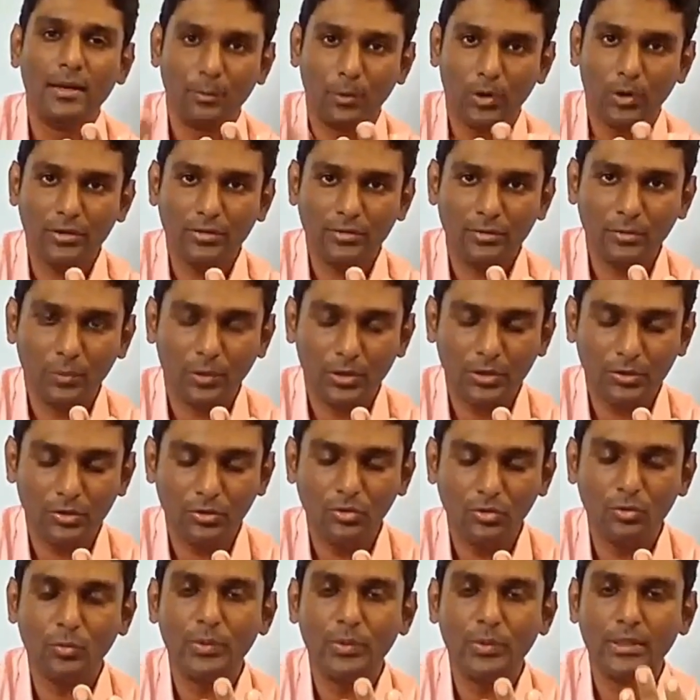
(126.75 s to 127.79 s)
What does he want to
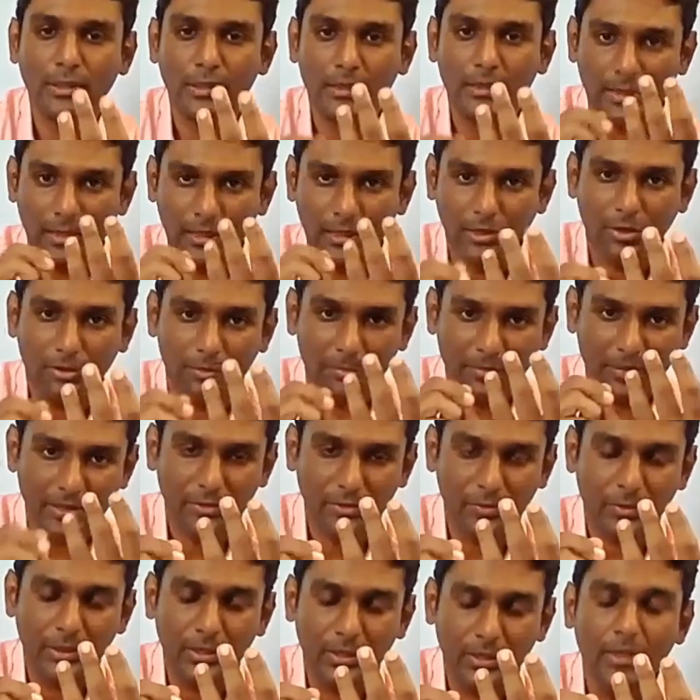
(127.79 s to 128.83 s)
do with the telecom
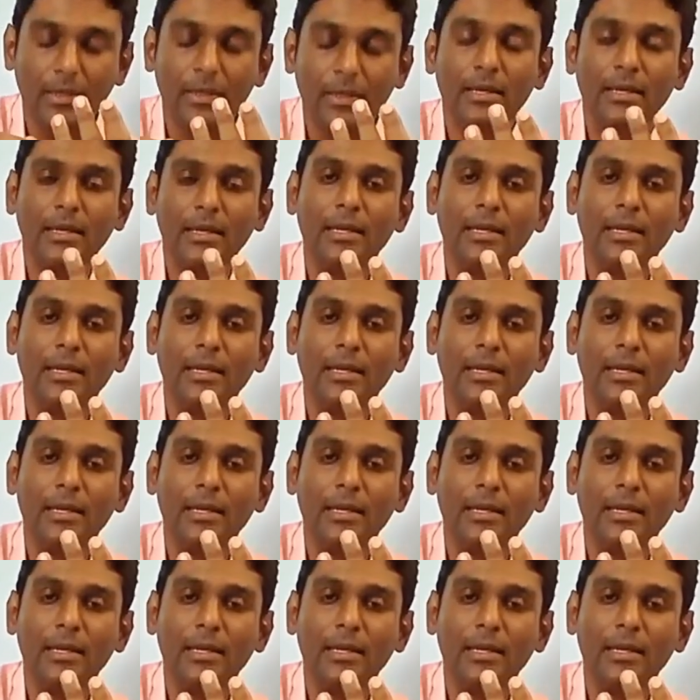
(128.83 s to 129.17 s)
network?